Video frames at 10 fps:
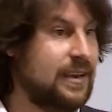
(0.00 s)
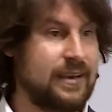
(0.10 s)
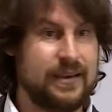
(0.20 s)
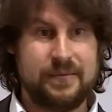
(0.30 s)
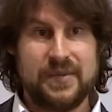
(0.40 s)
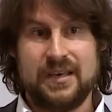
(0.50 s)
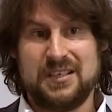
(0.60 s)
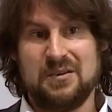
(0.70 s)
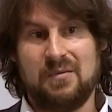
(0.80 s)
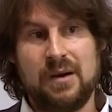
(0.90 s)
Uh,
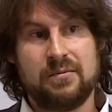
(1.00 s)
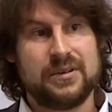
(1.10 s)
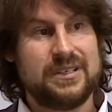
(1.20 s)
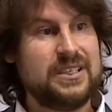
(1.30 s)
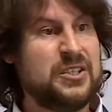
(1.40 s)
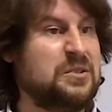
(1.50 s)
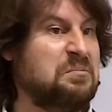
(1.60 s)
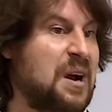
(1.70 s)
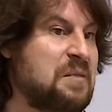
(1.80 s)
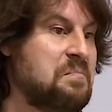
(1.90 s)
so my
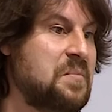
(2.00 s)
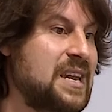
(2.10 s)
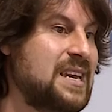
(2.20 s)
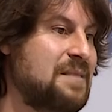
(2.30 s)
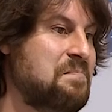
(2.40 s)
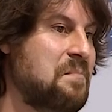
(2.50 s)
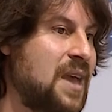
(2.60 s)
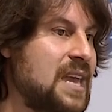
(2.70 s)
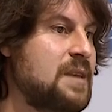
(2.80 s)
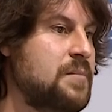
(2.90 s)
prediction might be that
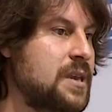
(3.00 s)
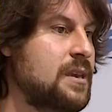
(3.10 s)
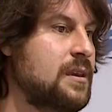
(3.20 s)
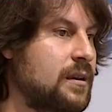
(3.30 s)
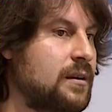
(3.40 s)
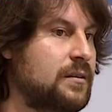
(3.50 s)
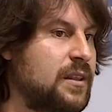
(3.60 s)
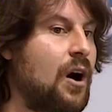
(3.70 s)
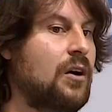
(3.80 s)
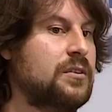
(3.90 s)
maybe
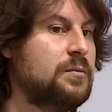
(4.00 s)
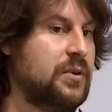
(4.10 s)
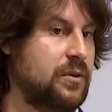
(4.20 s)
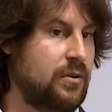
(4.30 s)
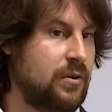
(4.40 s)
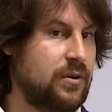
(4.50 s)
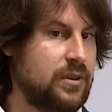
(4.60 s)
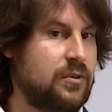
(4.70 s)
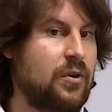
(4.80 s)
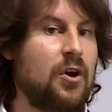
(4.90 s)
the entrepreneur,
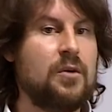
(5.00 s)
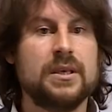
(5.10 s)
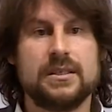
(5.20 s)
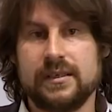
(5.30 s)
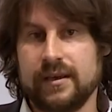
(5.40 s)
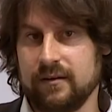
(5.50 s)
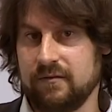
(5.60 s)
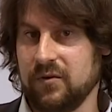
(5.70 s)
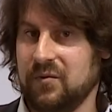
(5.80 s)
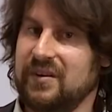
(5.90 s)
the term
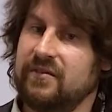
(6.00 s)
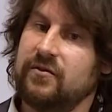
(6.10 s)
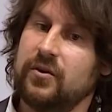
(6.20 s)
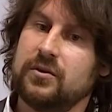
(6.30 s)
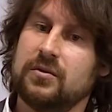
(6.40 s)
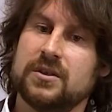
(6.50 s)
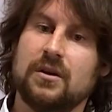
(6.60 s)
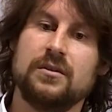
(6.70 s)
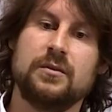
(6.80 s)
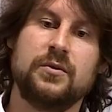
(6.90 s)
itself, what we refer to as
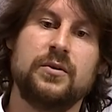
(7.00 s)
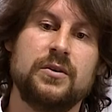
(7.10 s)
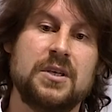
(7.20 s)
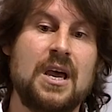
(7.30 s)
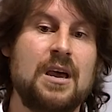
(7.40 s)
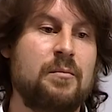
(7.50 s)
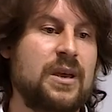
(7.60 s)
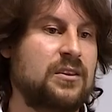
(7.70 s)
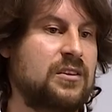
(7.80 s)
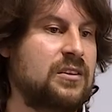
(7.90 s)
entrepreneurs,
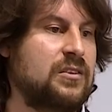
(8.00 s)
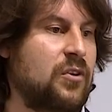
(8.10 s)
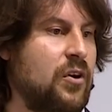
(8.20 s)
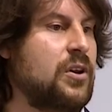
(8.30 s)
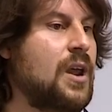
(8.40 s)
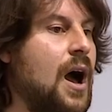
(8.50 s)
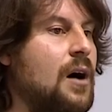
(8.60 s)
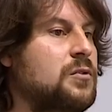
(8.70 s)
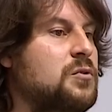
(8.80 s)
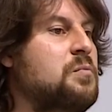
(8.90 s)
may turn
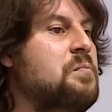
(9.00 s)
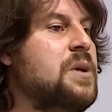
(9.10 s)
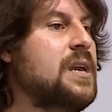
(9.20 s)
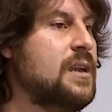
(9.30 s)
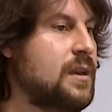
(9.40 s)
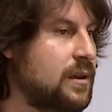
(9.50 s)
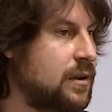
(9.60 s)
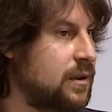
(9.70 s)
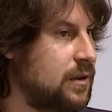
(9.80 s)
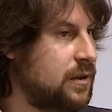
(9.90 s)
out to be
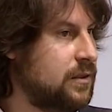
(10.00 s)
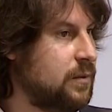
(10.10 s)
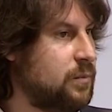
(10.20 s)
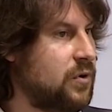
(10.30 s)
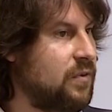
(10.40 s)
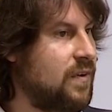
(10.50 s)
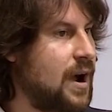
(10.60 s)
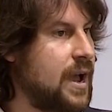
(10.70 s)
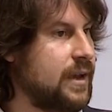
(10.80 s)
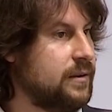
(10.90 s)
the
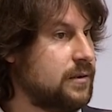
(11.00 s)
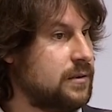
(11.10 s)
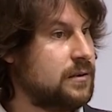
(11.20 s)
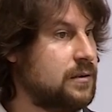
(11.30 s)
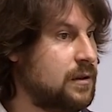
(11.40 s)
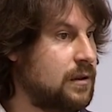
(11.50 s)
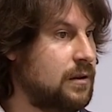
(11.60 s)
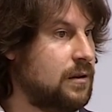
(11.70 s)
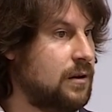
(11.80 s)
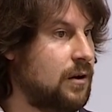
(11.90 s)
providers
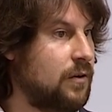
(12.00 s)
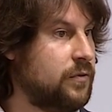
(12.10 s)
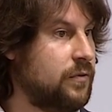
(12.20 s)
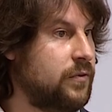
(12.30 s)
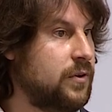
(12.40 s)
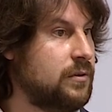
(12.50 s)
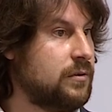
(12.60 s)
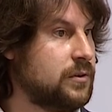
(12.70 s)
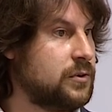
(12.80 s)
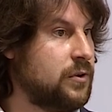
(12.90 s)
of the
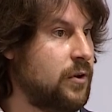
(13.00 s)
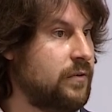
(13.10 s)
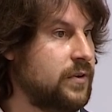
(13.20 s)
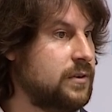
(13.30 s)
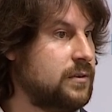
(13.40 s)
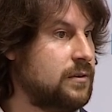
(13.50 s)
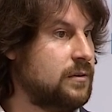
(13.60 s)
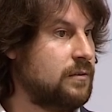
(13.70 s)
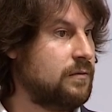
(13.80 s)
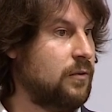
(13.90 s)
funeral service
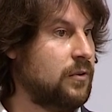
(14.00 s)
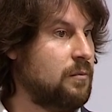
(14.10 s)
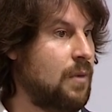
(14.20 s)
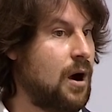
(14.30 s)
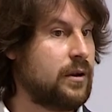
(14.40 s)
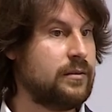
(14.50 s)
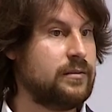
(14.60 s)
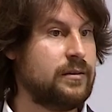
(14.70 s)
for the market